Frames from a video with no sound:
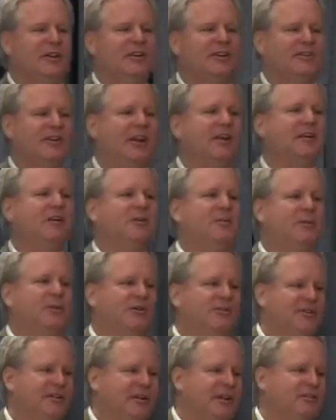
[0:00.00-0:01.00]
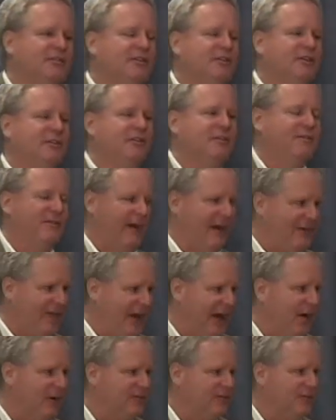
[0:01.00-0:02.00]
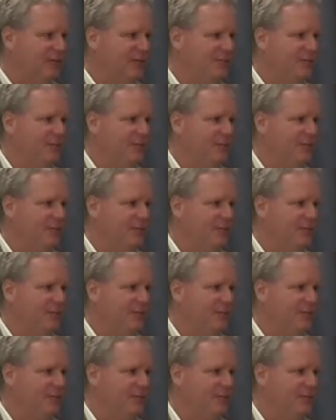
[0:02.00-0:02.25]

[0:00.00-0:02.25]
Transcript: suddenly the person gives $5,000